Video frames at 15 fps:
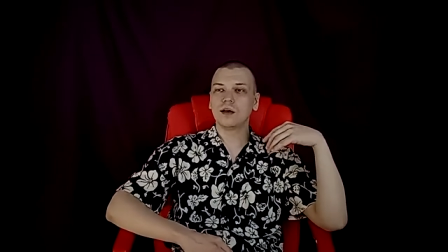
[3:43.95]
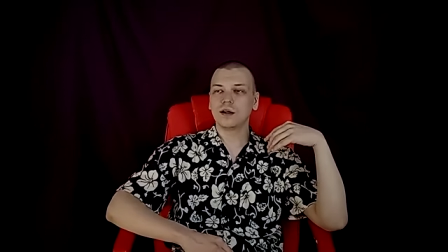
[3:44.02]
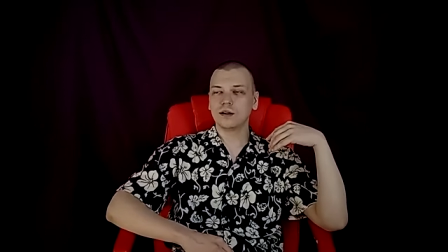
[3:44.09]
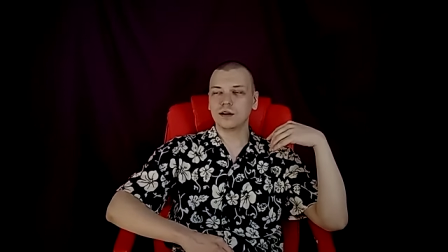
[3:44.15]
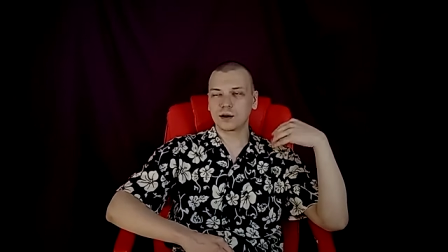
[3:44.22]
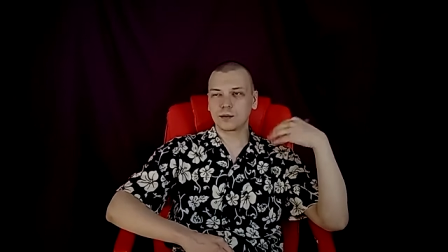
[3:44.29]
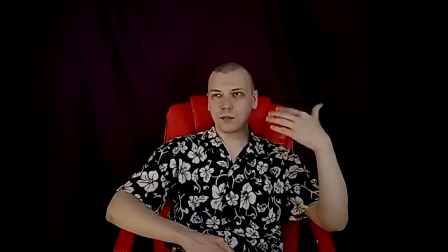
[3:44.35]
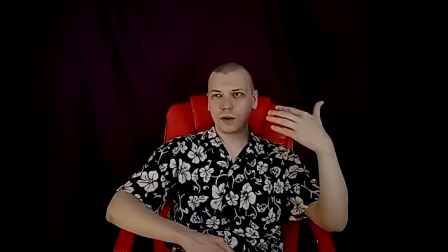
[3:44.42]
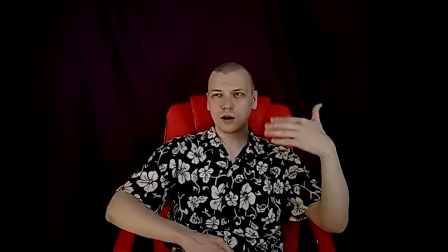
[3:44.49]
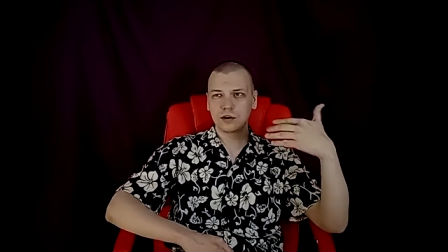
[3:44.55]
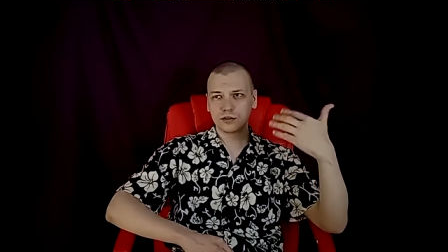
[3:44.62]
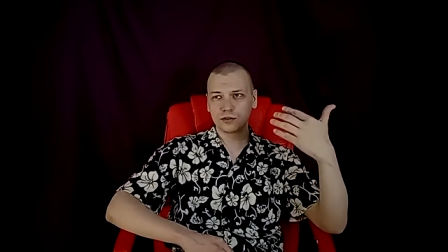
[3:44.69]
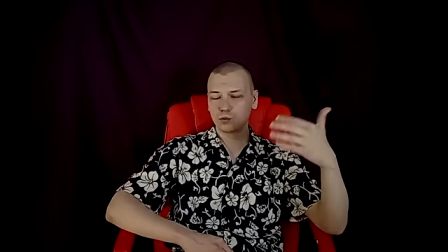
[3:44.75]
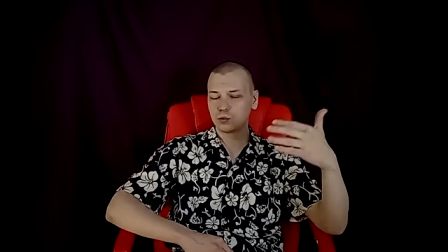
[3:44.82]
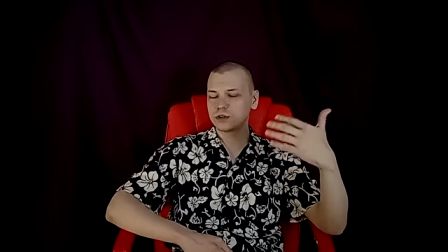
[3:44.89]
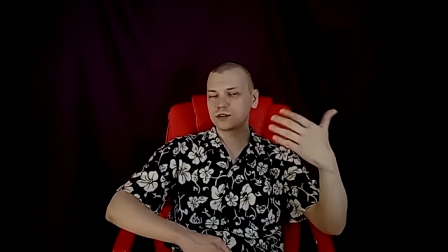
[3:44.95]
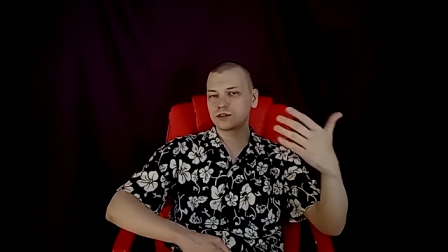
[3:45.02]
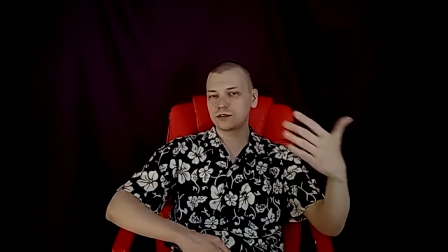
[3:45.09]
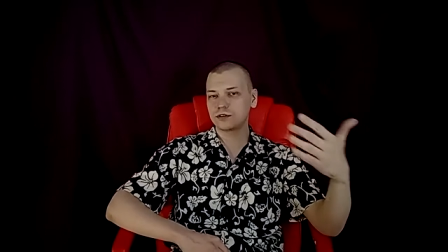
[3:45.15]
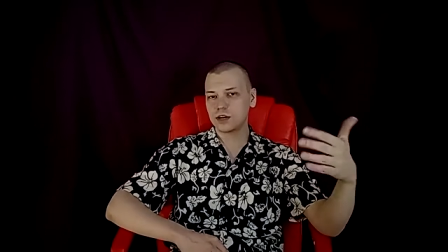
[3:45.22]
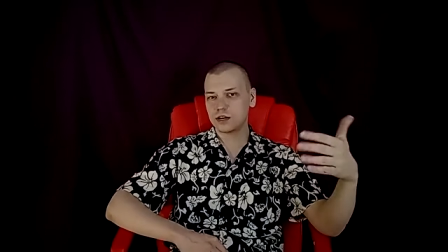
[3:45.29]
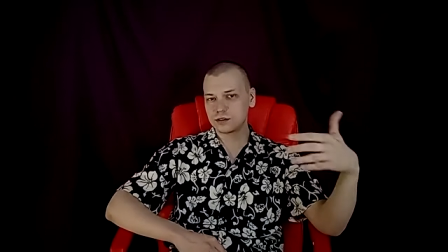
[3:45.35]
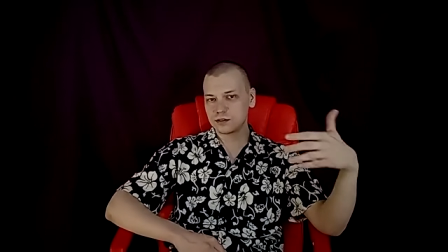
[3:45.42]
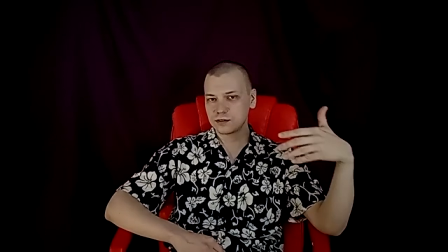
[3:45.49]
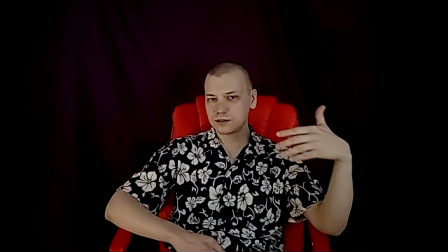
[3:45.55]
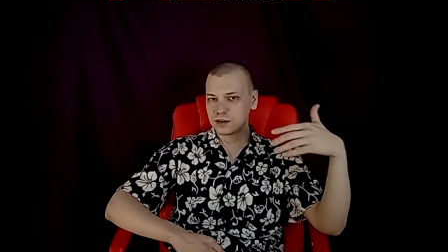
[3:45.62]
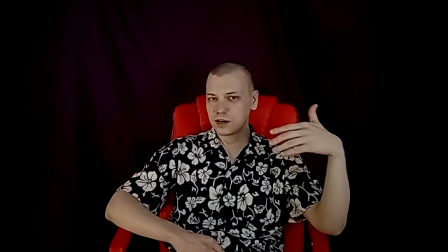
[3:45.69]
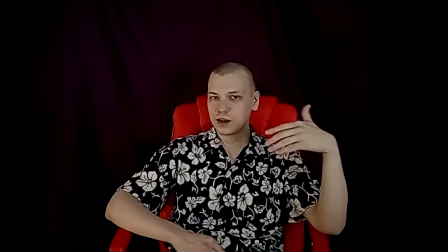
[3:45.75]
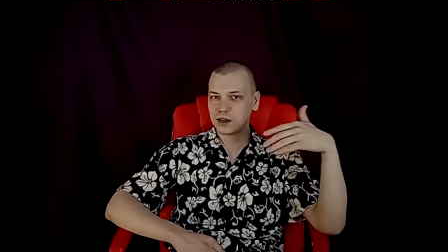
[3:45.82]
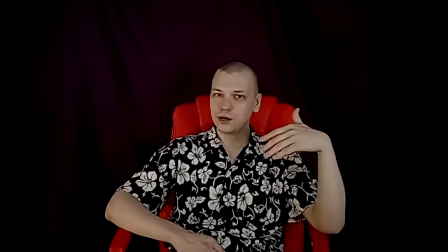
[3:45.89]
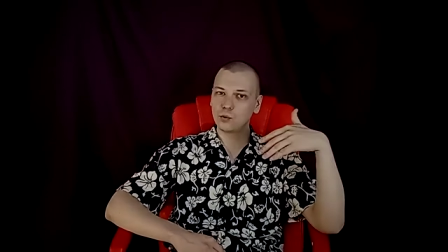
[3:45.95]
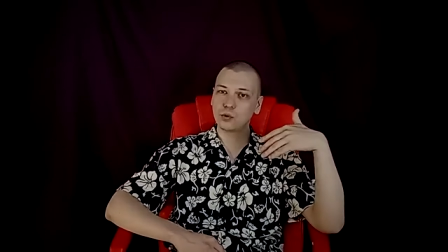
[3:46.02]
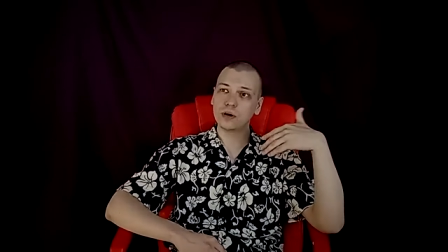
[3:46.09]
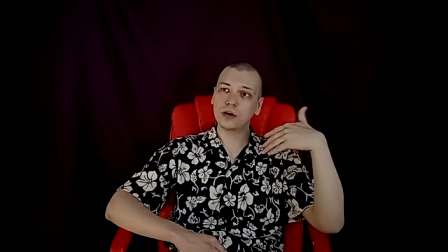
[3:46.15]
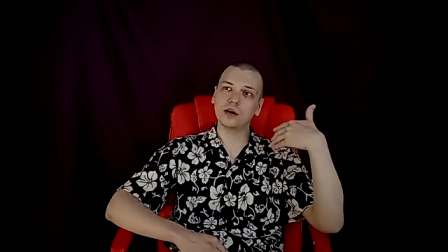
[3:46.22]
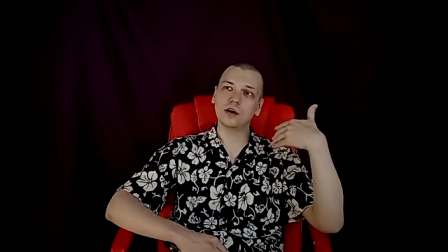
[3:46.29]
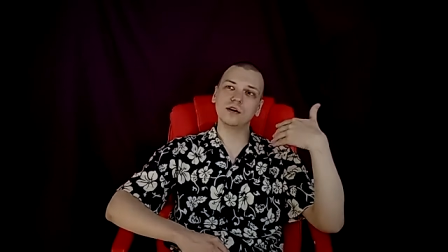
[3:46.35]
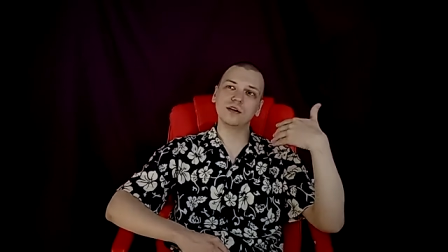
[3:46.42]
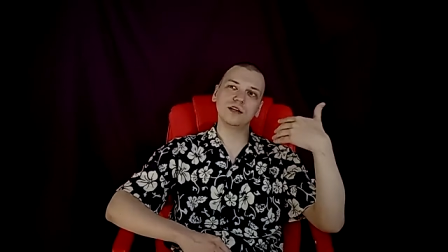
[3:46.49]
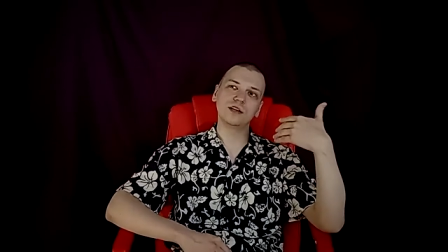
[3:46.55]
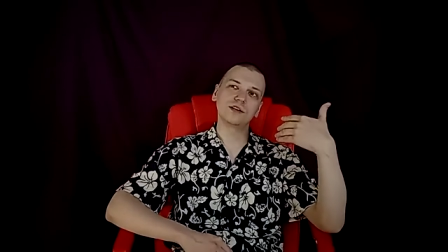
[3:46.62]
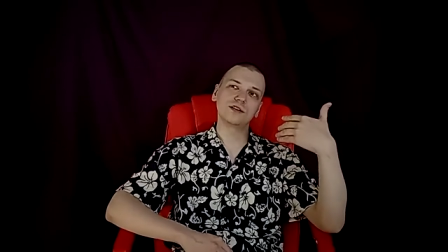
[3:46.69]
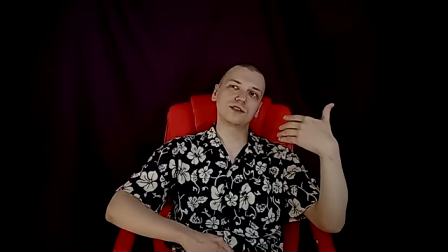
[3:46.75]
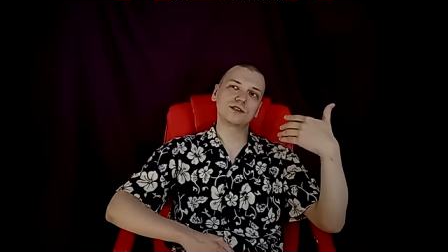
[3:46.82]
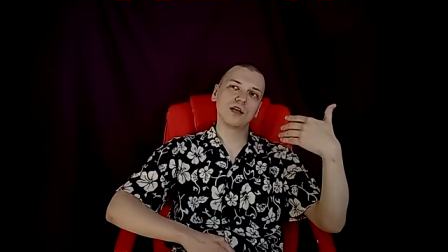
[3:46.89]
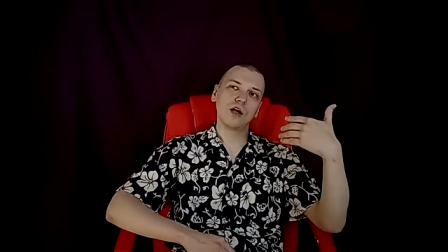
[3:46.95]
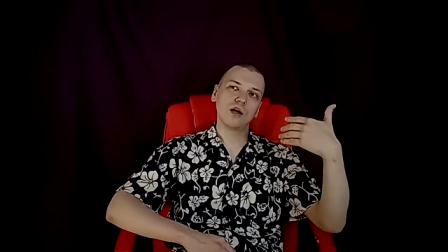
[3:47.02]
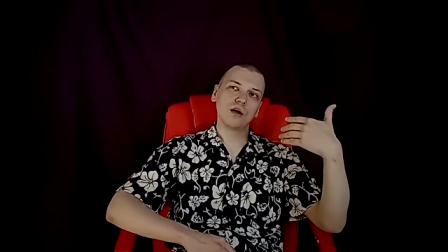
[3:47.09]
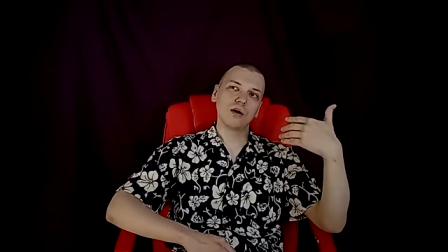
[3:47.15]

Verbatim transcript: like modern westernized society, where it is